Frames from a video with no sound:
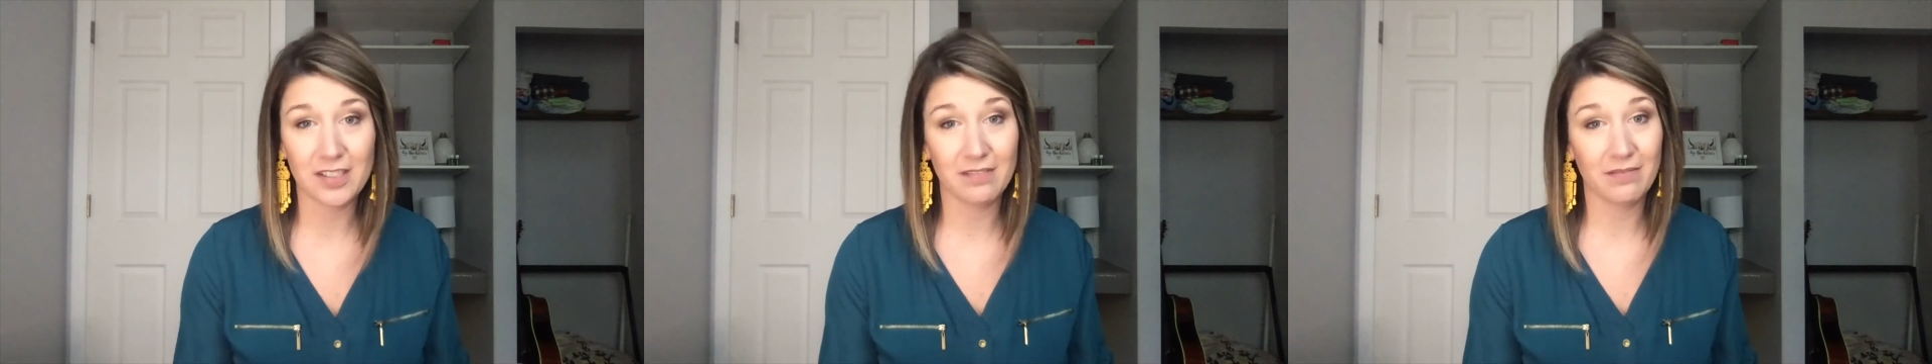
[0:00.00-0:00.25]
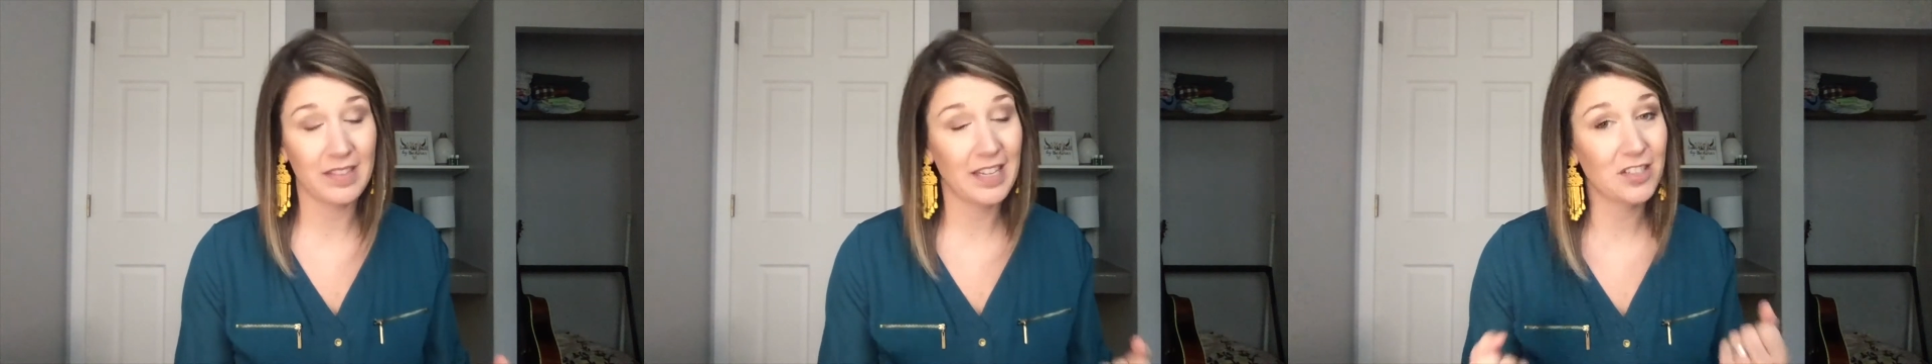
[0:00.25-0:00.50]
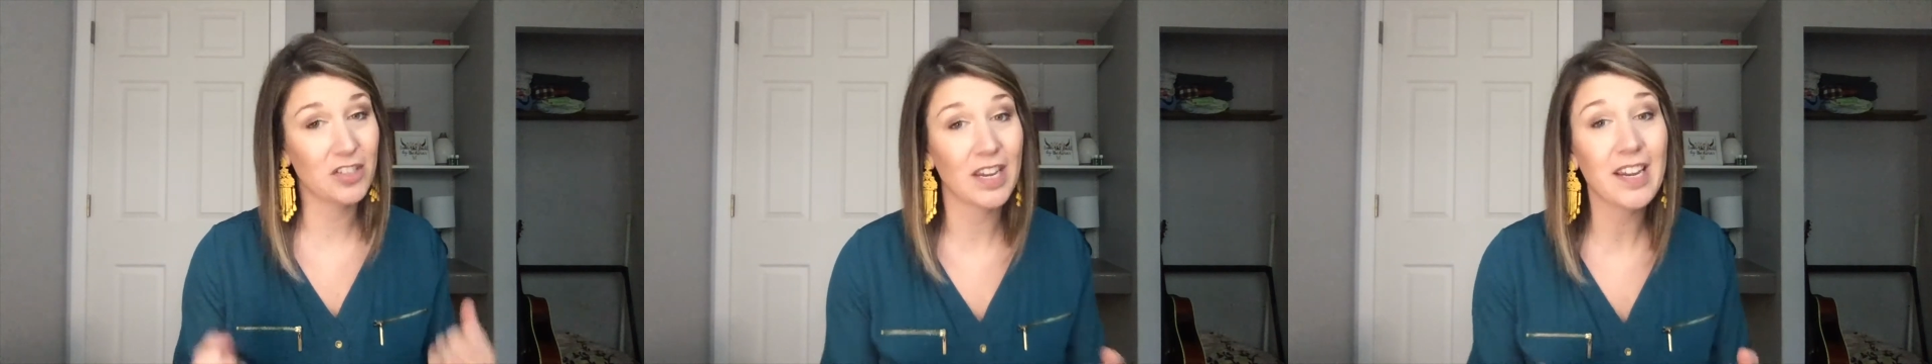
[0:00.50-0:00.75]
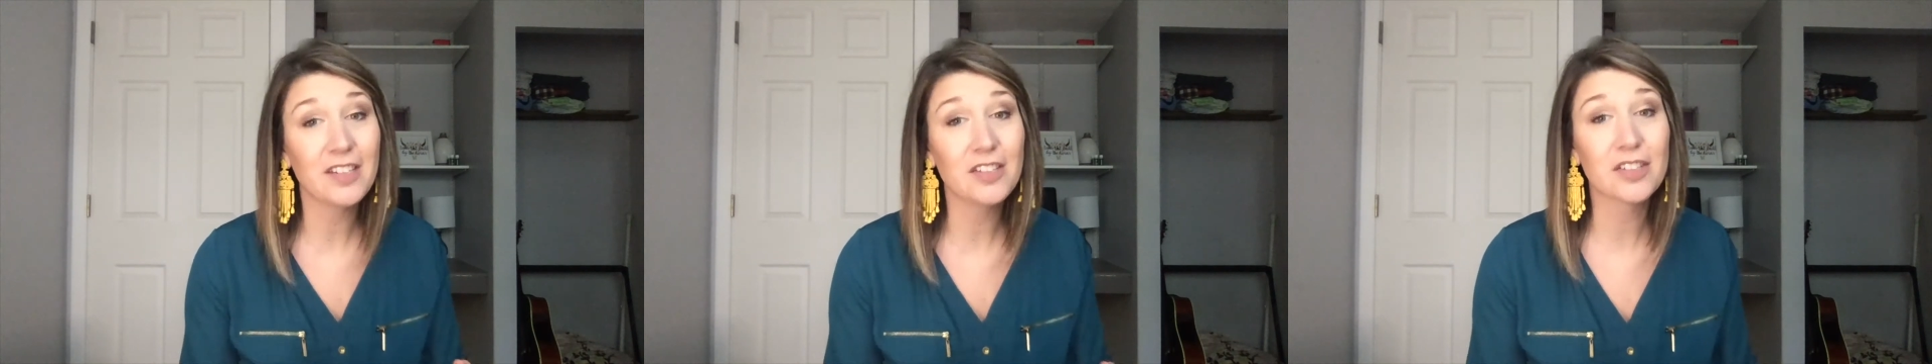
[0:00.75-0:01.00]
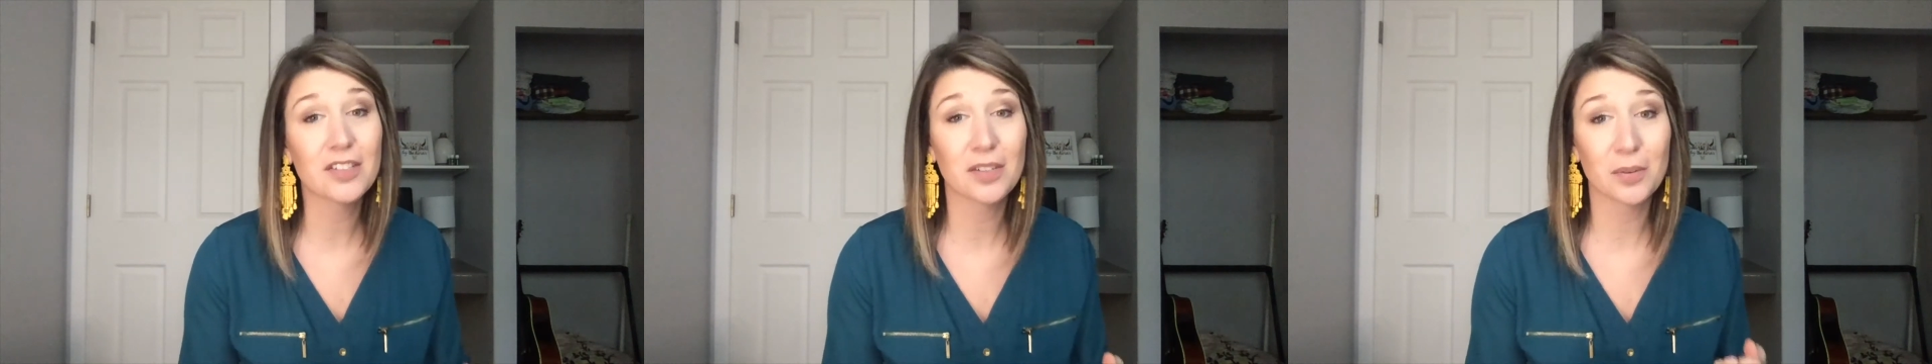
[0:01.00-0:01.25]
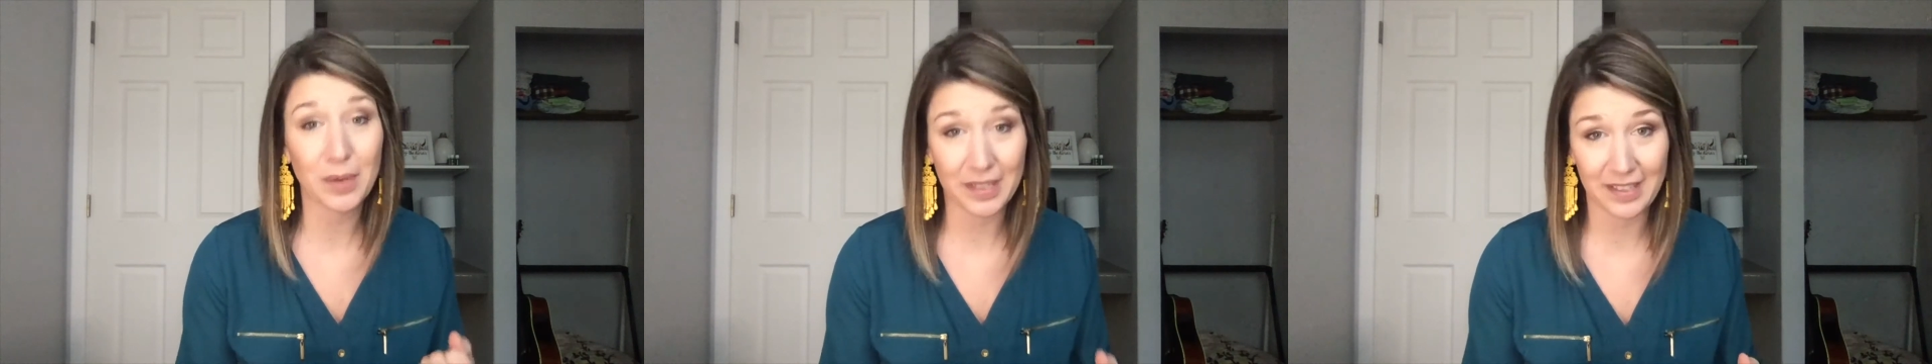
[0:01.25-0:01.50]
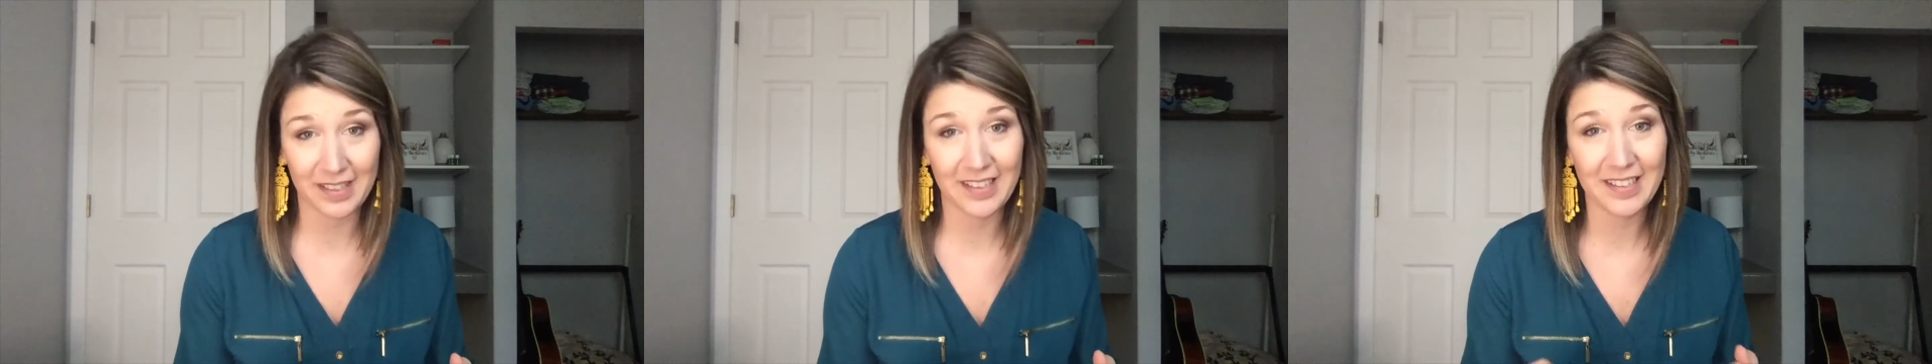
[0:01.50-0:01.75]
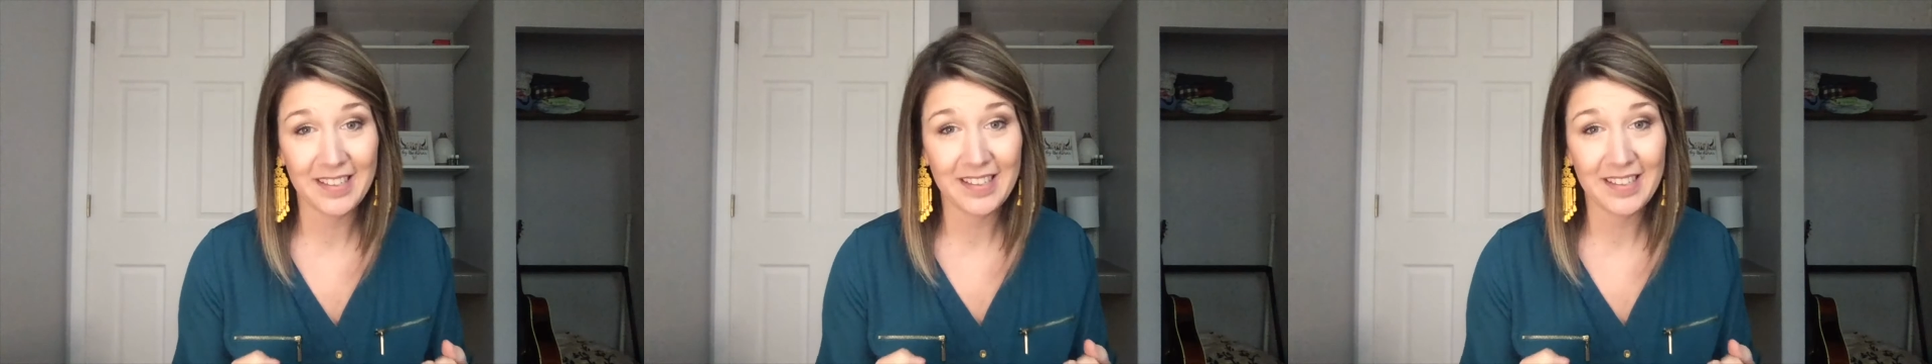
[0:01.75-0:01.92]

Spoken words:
And they changed quickly.